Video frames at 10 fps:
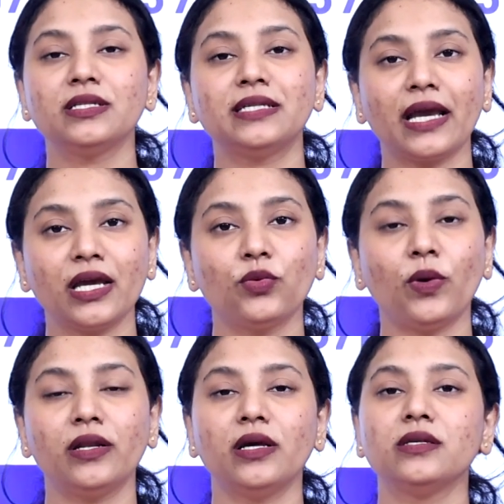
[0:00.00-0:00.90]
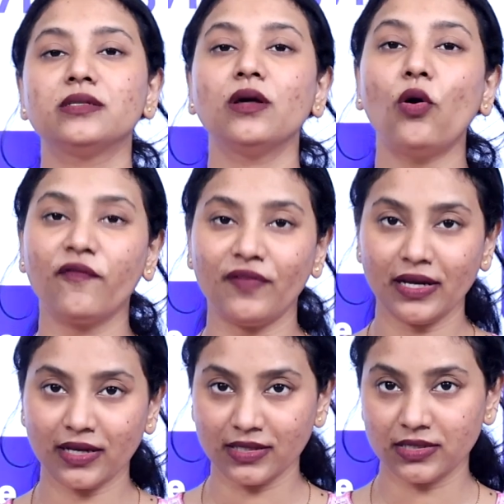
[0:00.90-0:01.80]
the second one is the
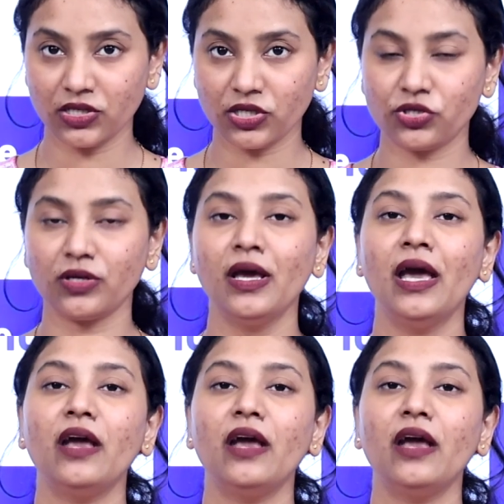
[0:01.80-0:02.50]
offline consultation.